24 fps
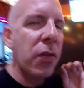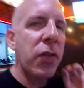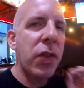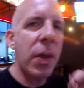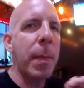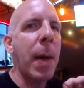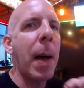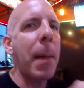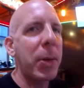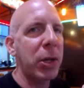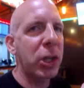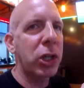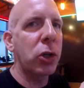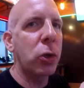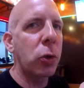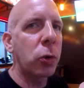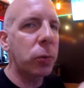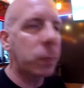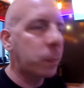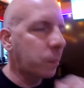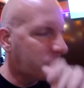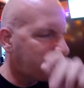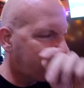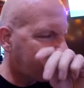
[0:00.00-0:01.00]
The baba
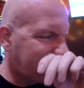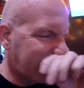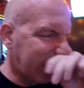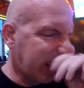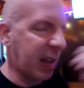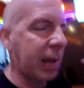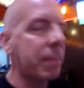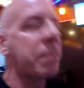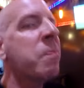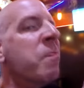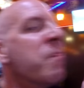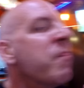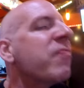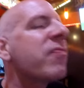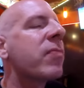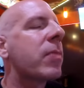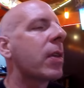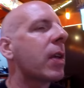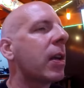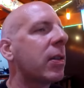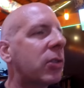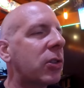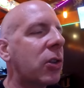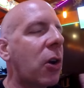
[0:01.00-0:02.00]
ganoush.
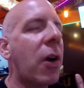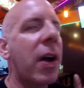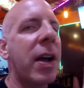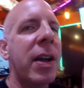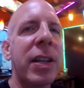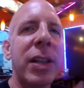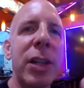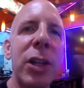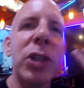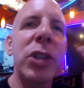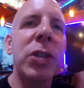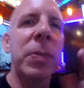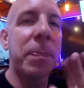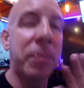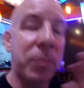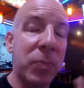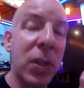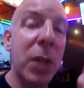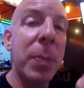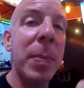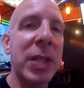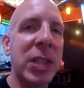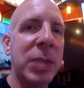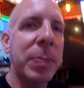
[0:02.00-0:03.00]
Sorry, a little
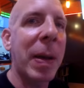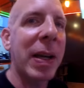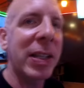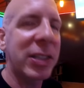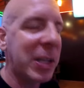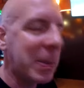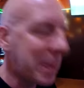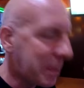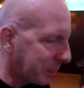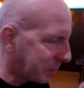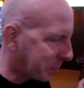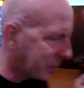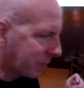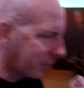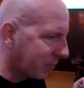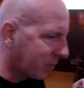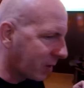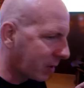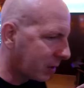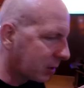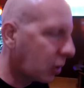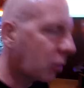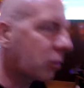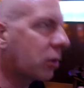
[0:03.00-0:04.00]
bit spicy.
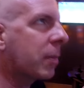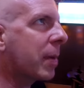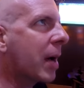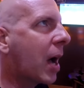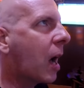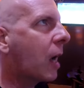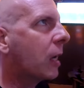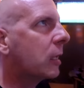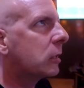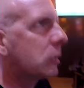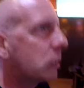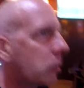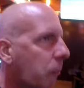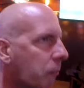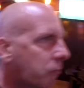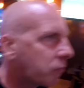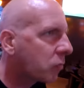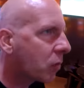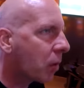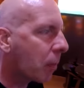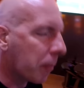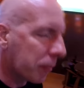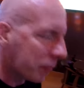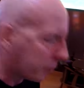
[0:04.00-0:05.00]
A little bit hot.
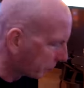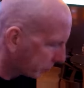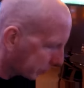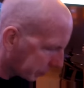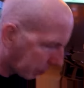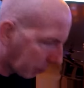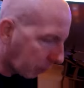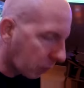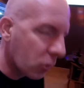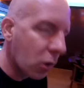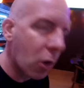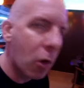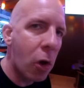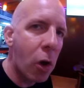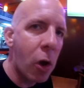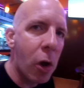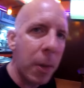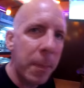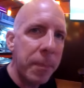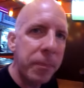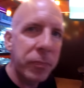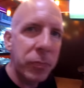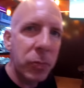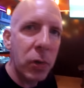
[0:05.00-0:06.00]
Oh,
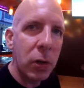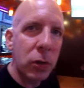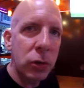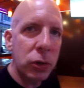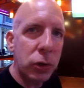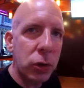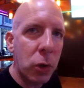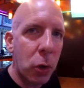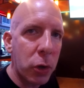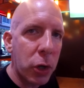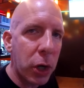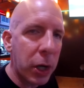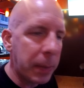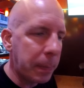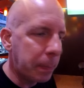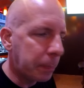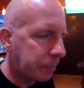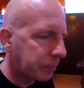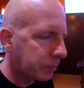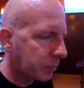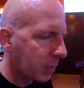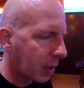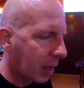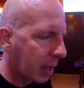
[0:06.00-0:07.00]
so good.
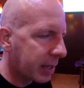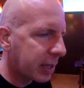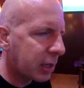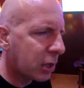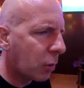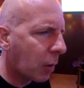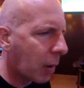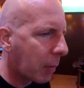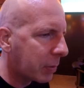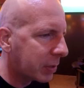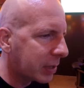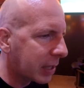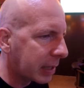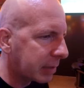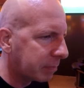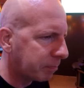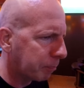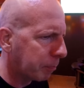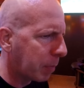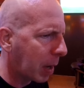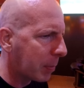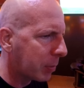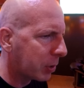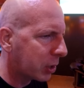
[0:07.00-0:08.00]
I didn't know I would like
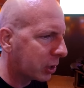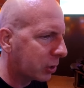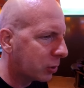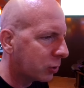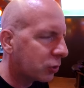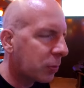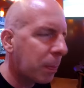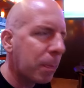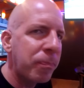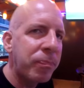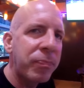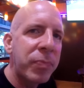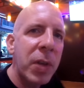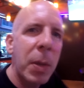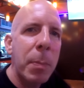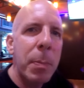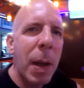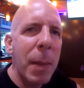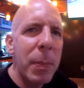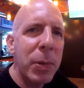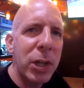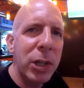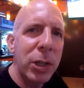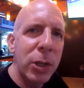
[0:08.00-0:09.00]
baba ganoush.
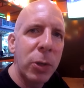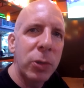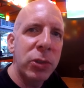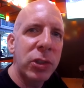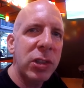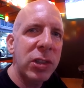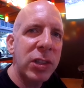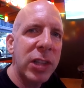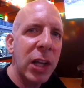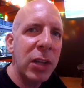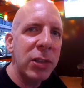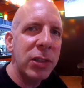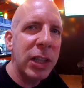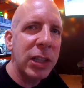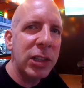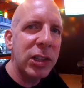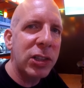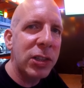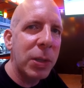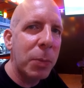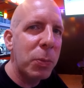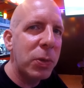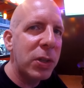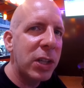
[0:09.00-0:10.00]
Baba ganoush, it sounds like
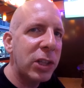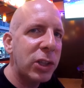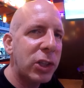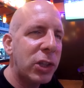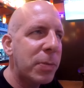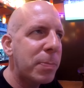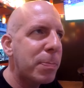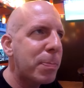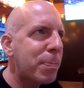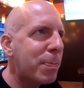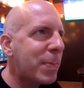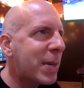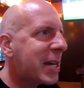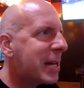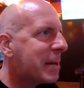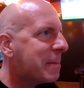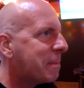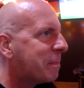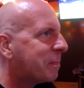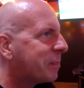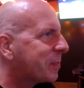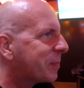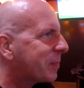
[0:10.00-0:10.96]
someone that you meet.